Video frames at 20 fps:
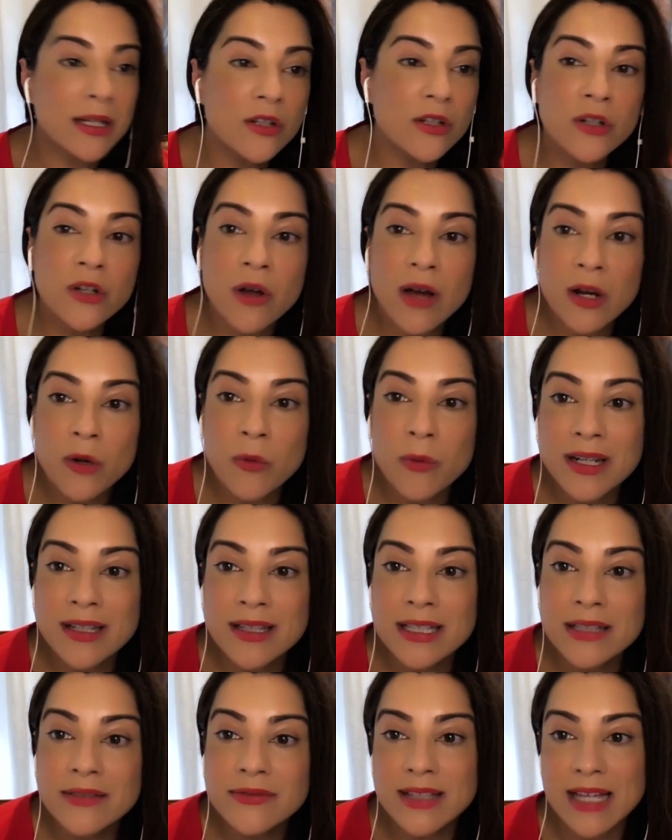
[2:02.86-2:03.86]
no, no, no, I don't want to
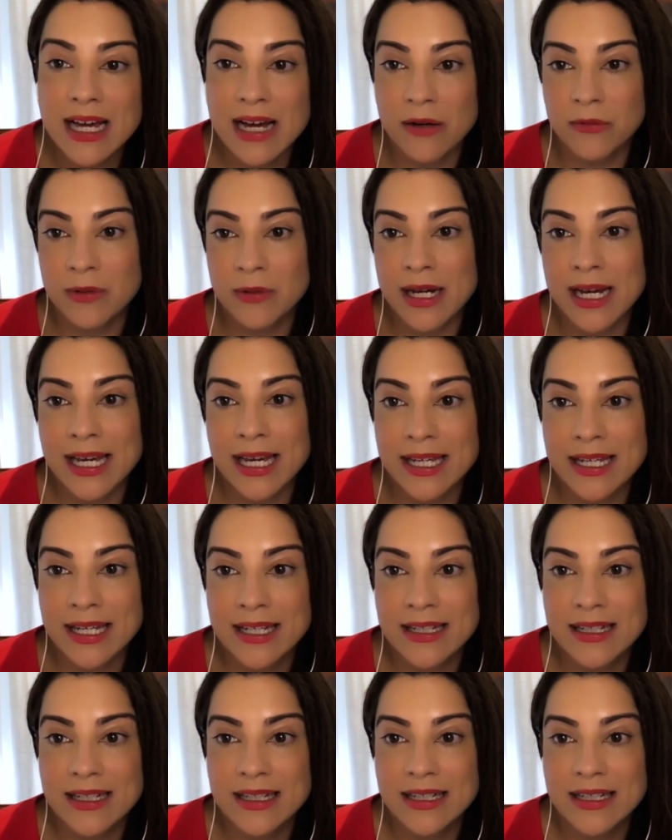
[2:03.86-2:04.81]
live that way.